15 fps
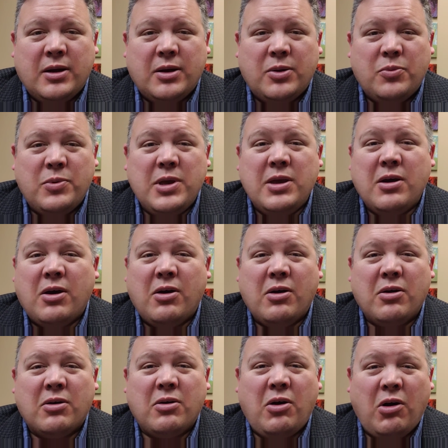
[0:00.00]
We
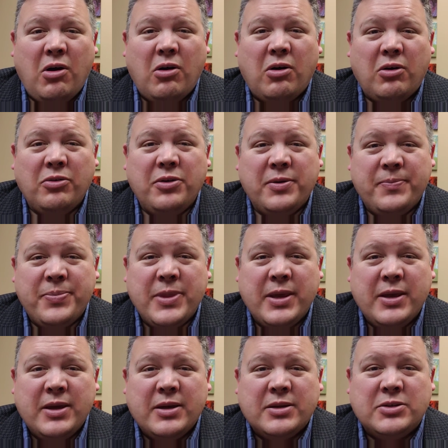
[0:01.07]
are called
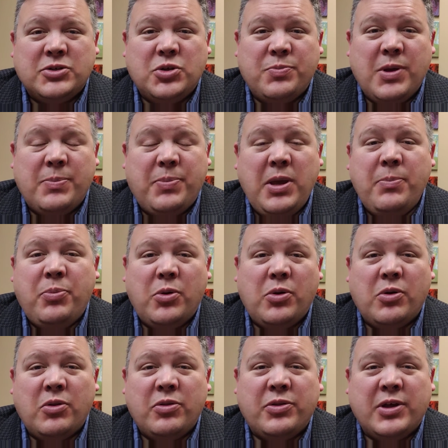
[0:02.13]
to be
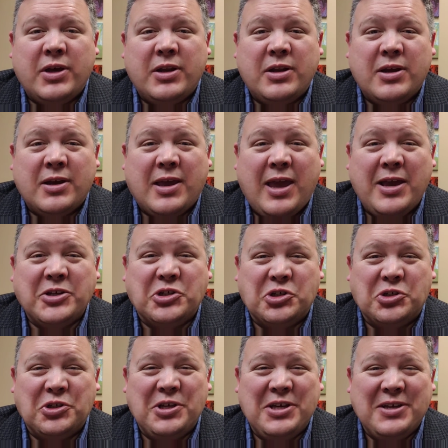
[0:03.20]
people that
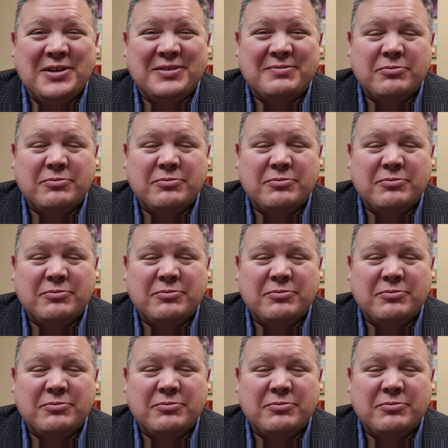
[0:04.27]
occasionally,